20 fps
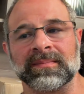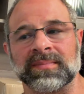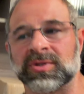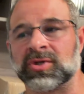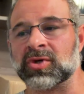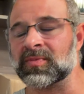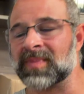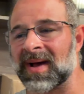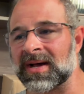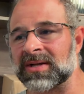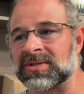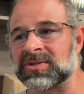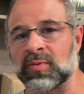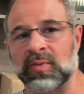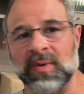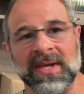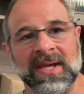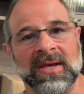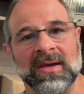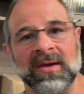2 pounds a
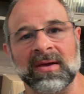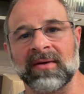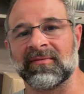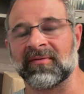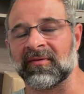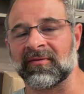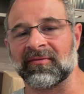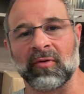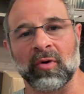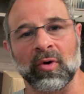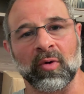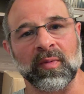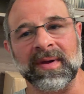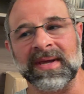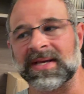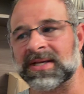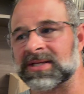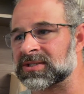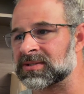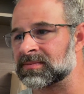week for 4
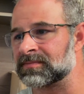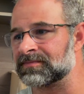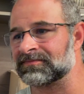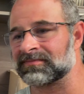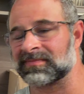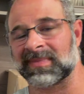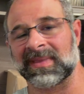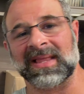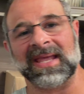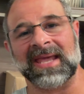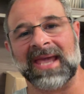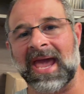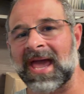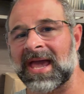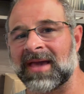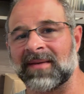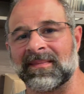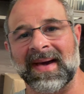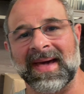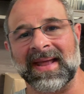weeks. Can't
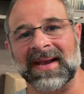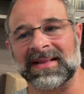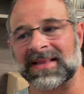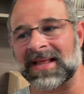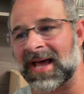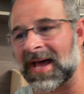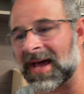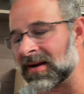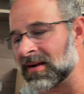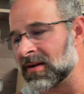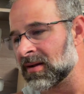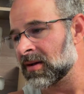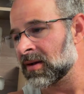get mad at that.